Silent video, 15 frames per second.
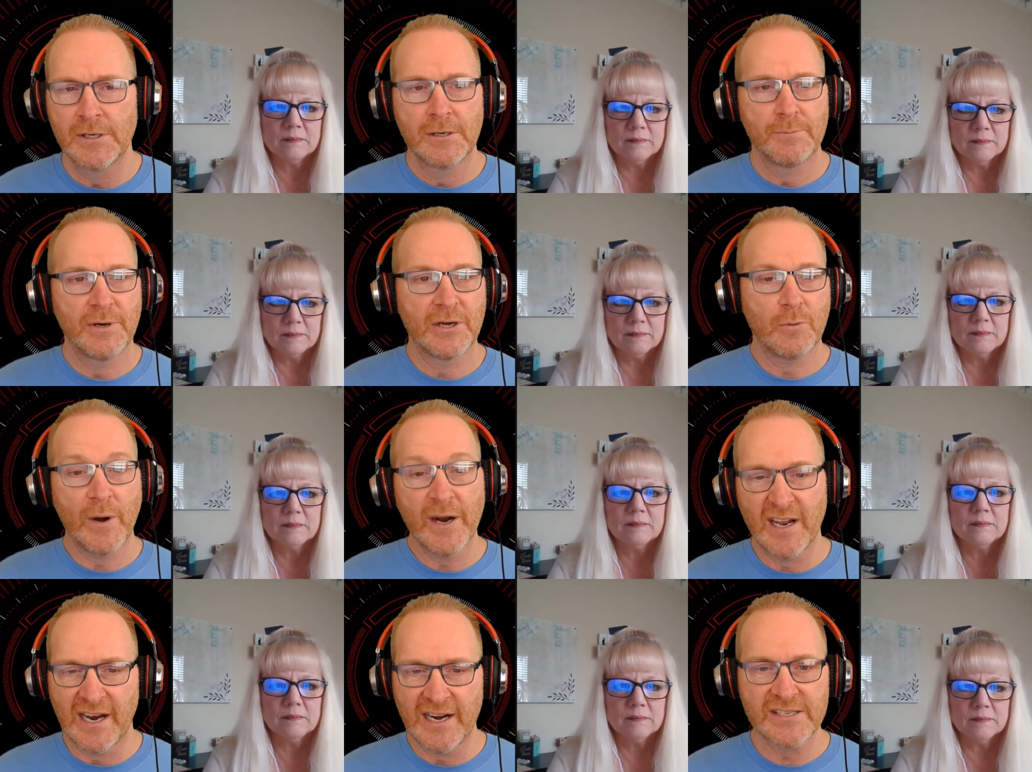Speaker 1: But
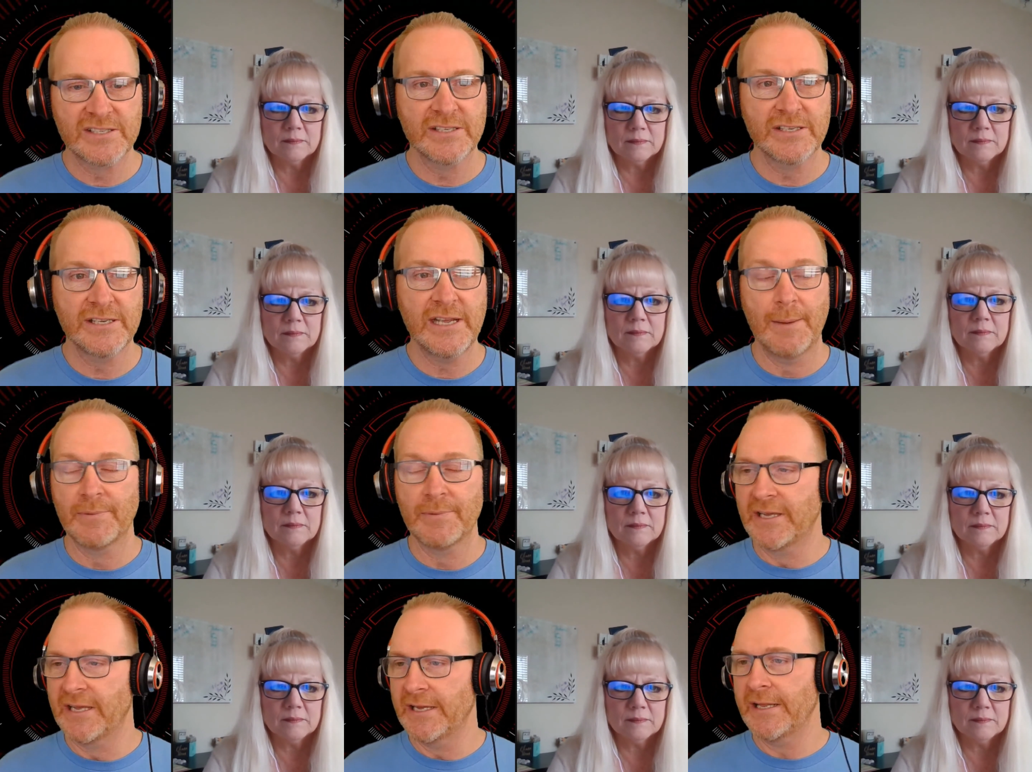quite honestly,
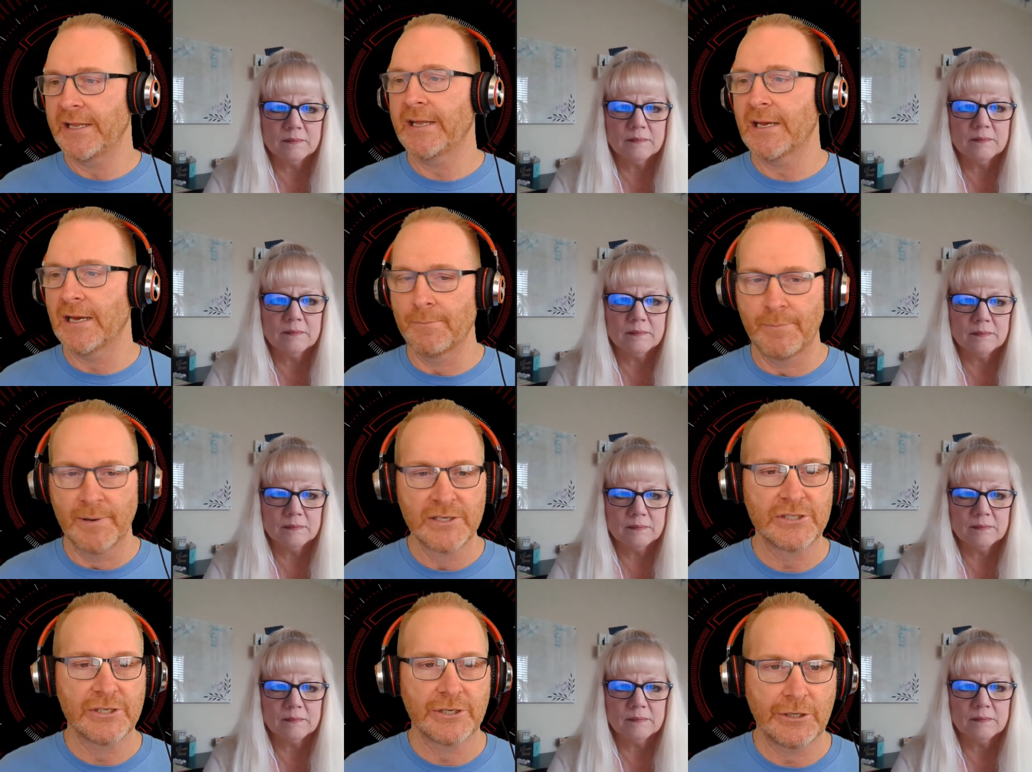I'm getting a
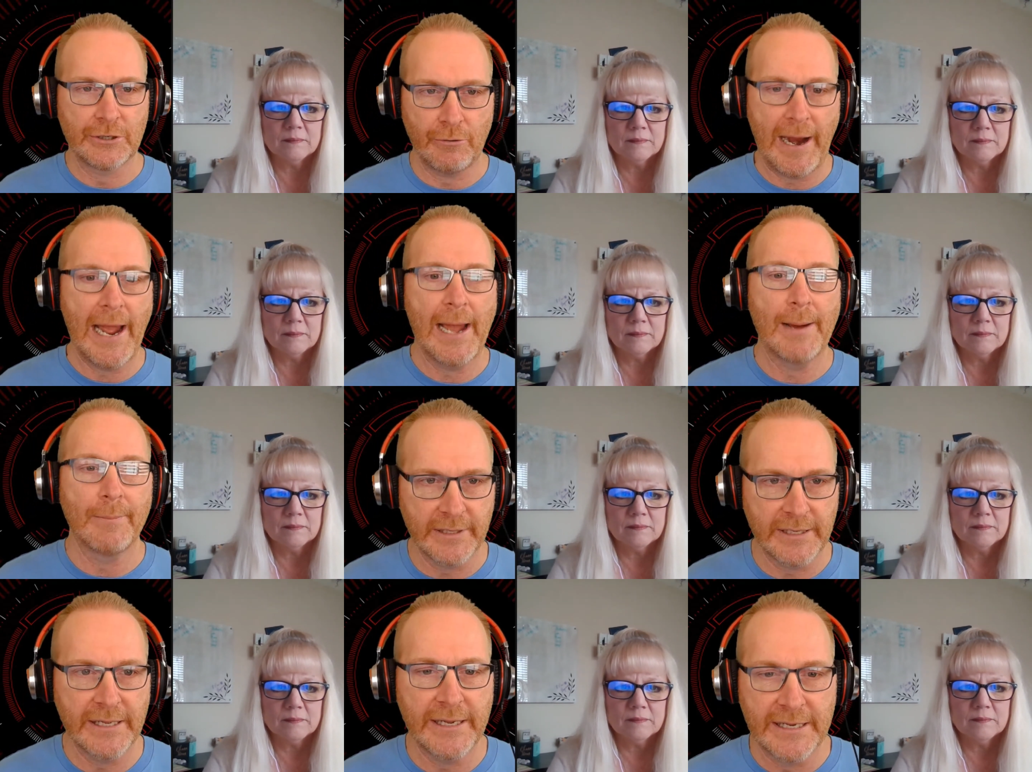bunch of crap
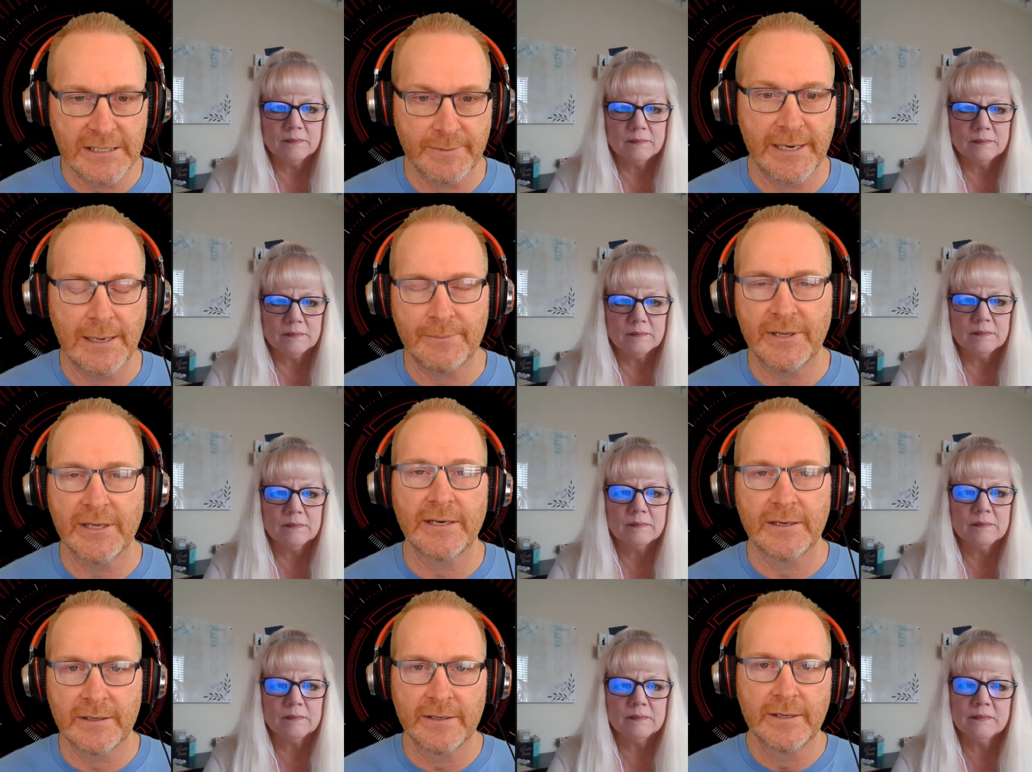leads, man. I'm
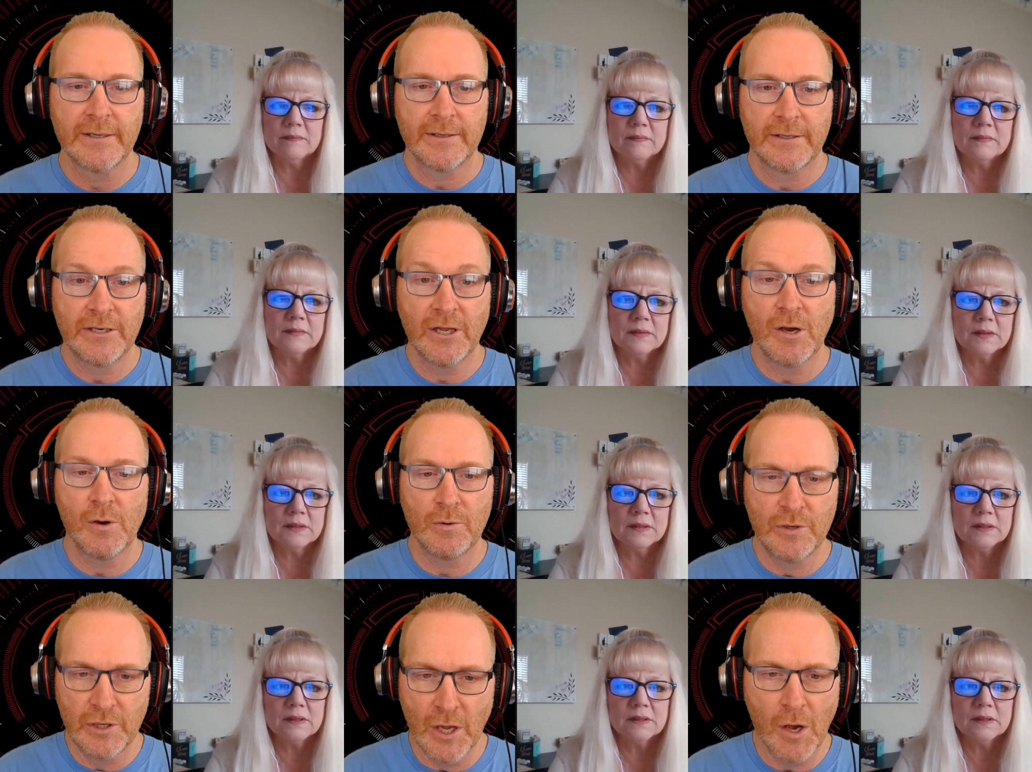getting, you
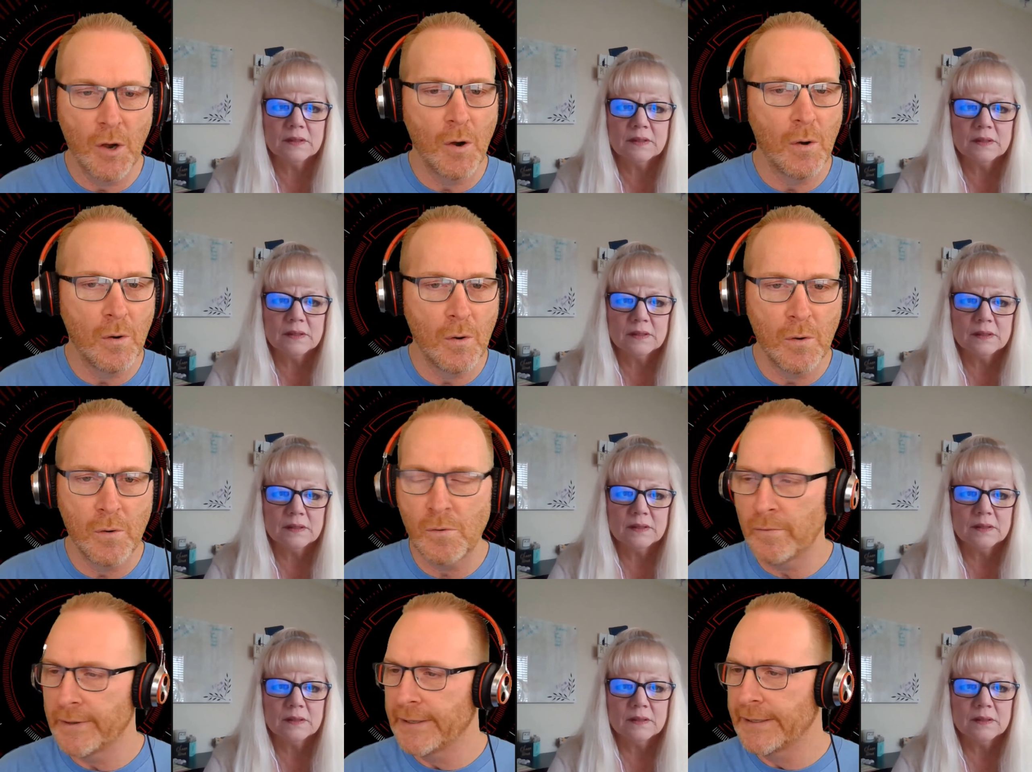know,
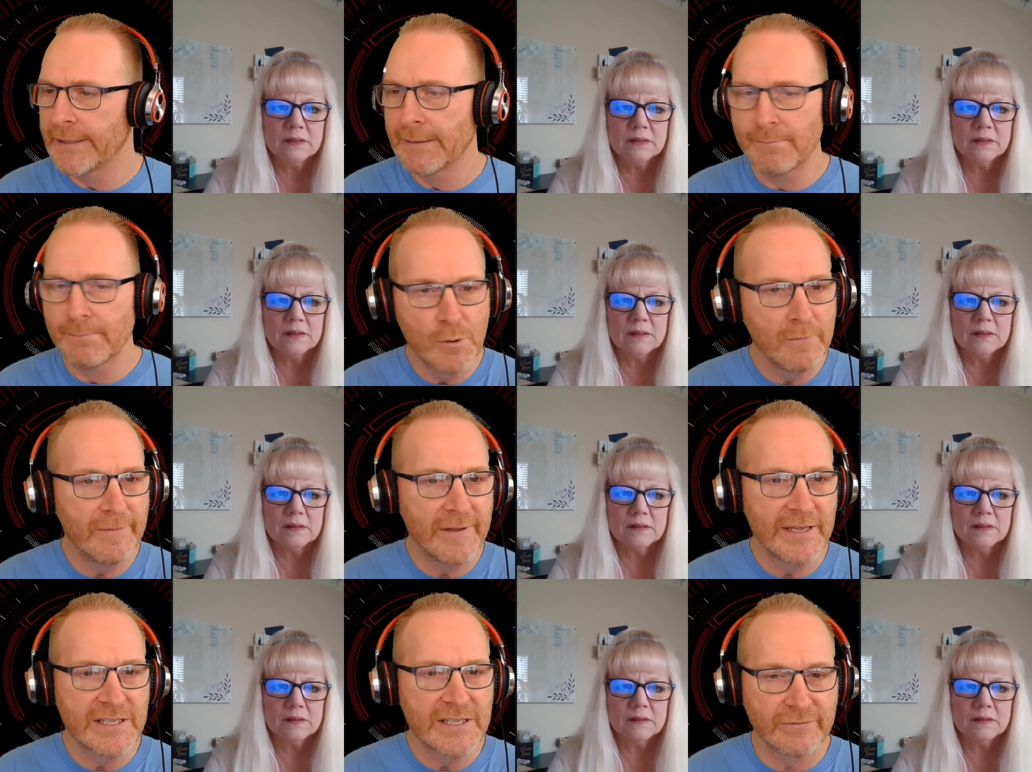no uh, move
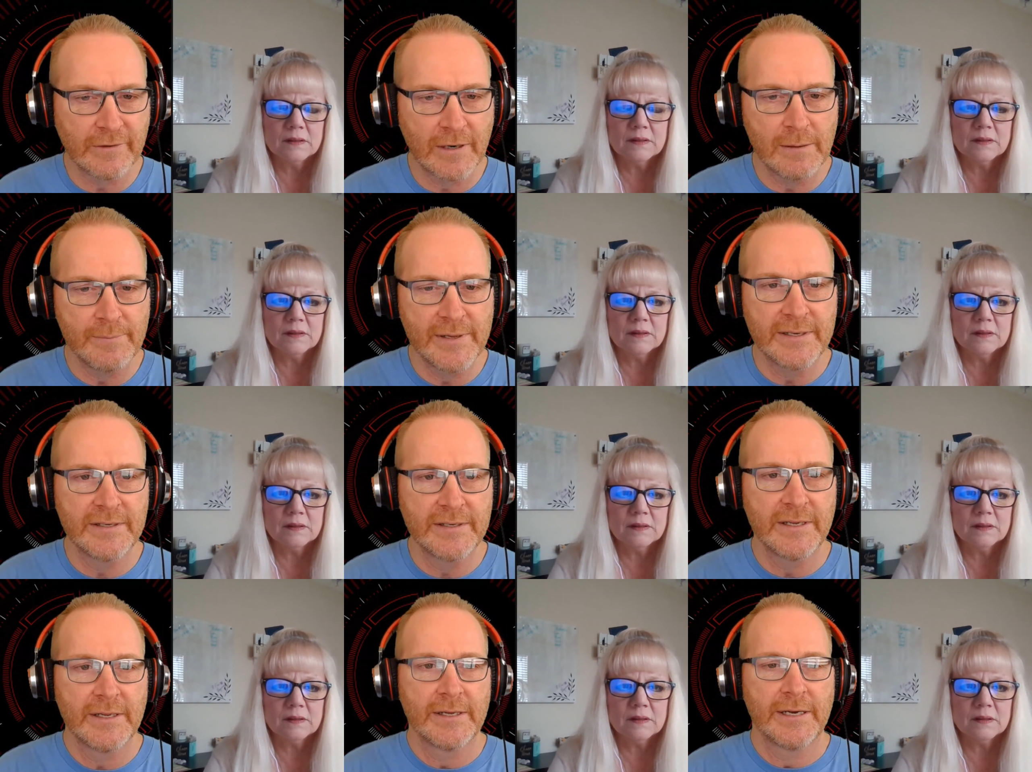ins from
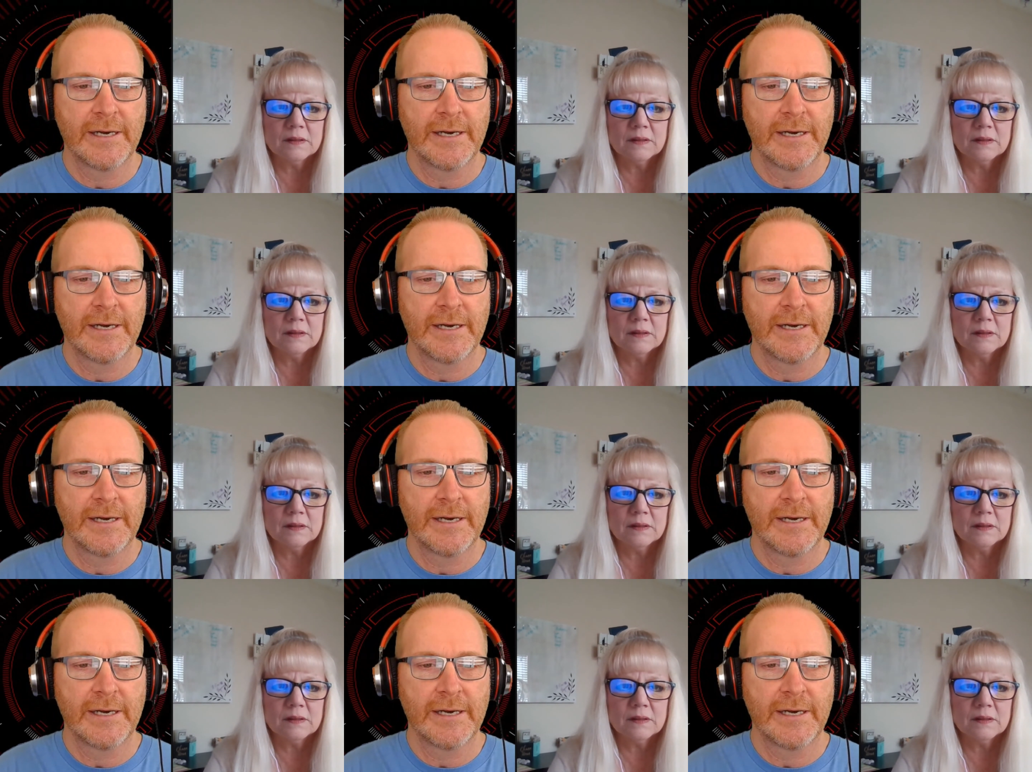it.